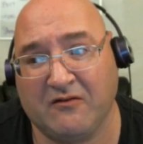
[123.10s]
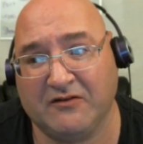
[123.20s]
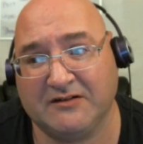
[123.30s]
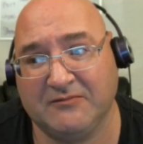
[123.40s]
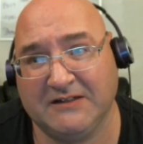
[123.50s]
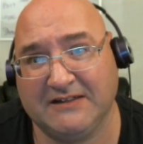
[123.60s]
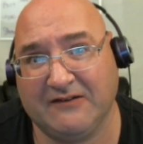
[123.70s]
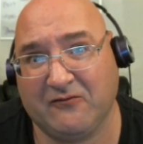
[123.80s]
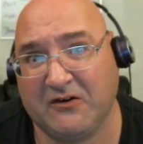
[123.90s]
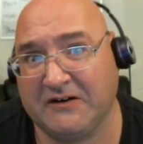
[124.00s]
which means that
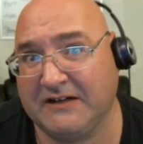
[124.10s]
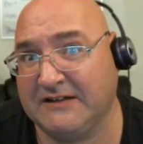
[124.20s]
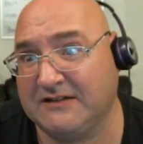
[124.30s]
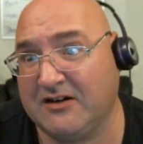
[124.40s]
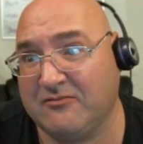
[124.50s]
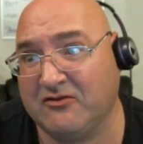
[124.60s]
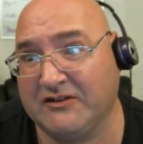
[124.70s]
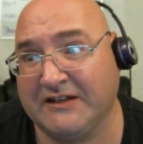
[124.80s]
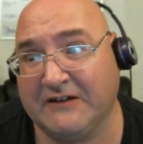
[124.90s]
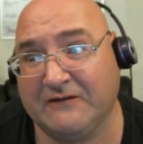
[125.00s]
we're in trouble
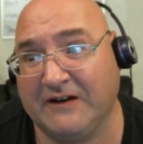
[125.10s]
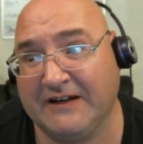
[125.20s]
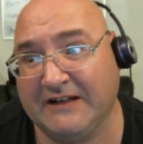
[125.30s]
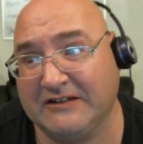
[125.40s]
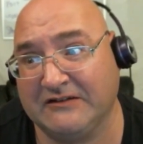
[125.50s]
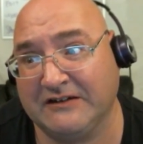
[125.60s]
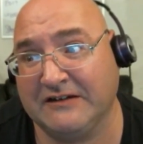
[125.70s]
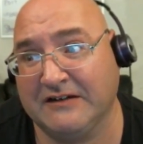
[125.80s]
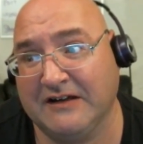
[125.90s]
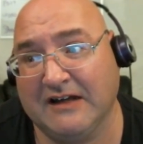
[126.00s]
again financially.
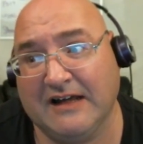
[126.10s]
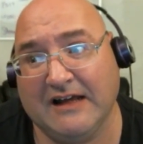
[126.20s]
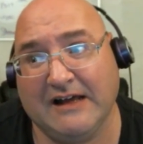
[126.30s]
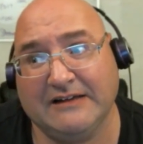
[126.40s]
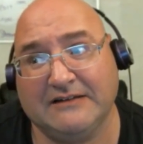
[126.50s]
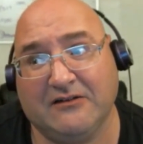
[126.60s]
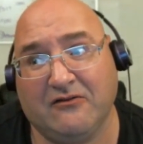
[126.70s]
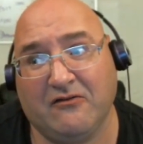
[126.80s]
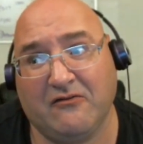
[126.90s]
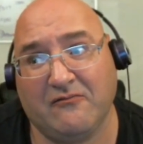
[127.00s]

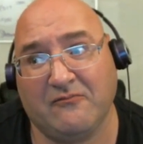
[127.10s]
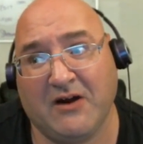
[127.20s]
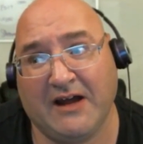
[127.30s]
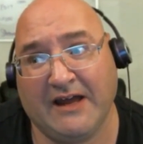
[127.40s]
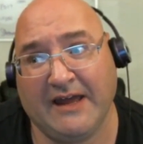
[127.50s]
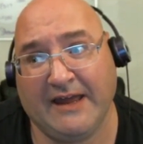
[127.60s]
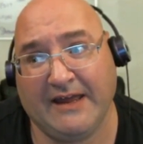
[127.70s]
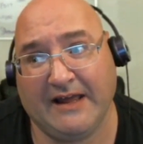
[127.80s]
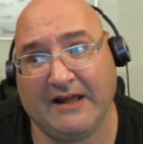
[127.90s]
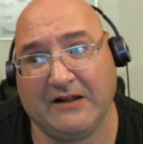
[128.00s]
So
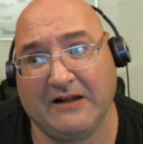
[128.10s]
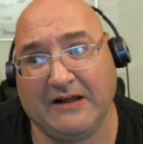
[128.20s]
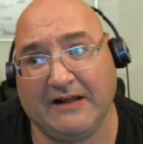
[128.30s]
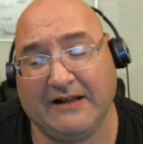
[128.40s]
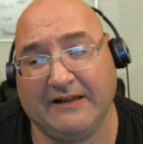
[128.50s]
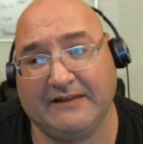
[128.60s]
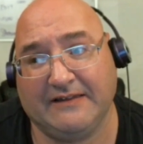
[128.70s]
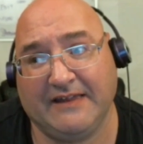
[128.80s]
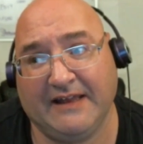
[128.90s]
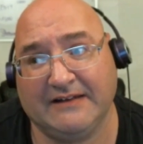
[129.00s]
my
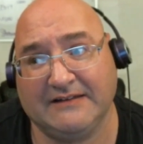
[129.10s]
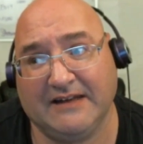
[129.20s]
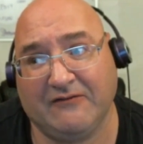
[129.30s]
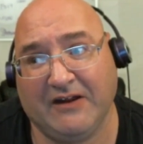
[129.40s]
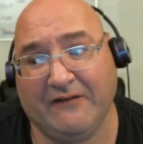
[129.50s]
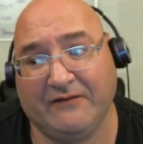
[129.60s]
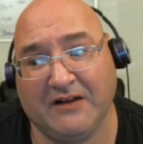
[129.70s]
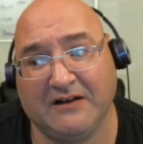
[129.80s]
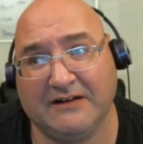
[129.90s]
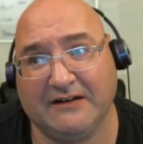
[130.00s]
things that we have
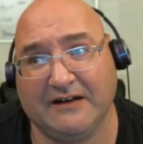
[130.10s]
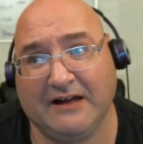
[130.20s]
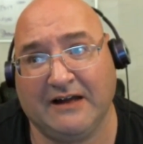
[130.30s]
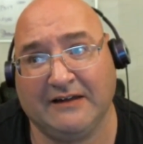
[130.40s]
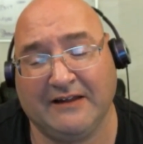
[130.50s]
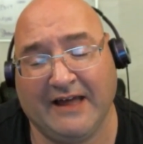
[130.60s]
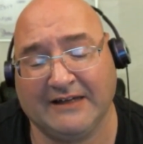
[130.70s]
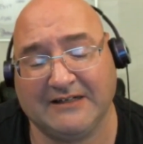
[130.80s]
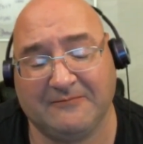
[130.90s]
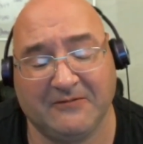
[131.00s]
done uh, the
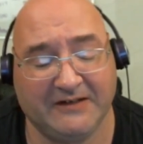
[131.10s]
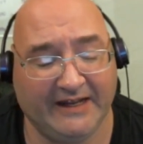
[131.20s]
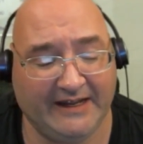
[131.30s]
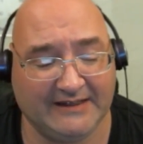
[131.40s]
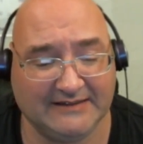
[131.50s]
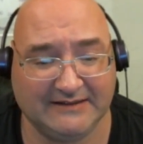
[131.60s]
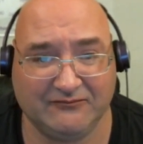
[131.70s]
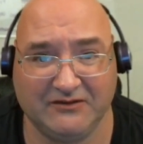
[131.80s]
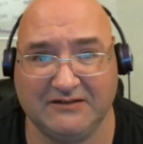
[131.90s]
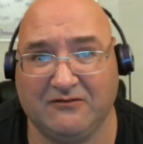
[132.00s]
last couple of days is
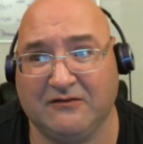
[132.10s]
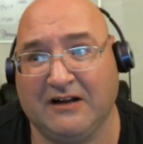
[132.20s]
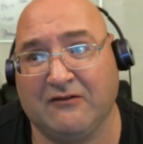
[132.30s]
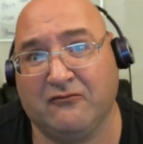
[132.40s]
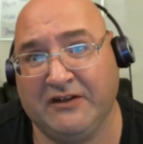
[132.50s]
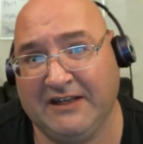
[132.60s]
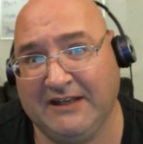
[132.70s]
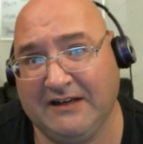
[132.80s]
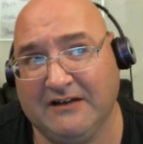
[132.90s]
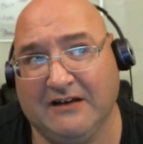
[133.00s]
we sold our
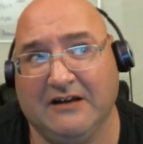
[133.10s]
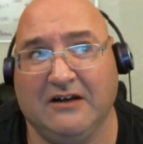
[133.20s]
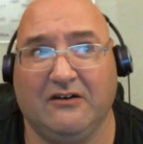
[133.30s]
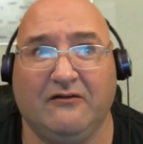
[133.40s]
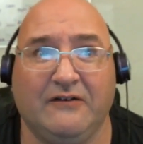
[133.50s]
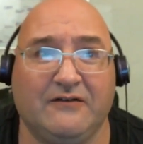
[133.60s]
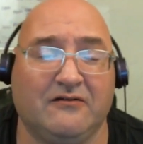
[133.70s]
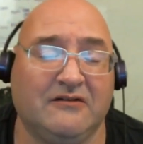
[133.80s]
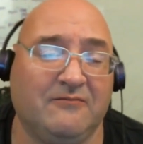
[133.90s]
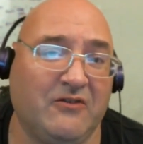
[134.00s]
Wii, we've
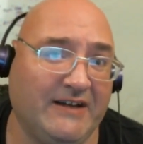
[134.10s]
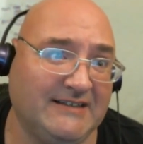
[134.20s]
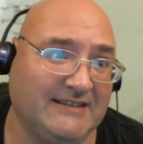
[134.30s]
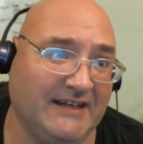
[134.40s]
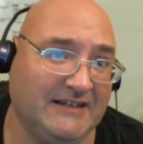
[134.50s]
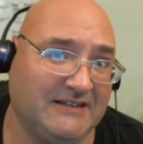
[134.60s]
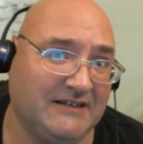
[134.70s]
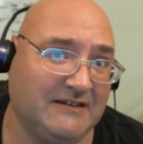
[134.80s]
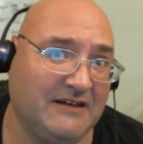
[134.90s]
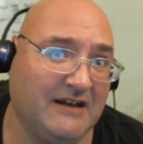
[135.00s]
sold the PlayStation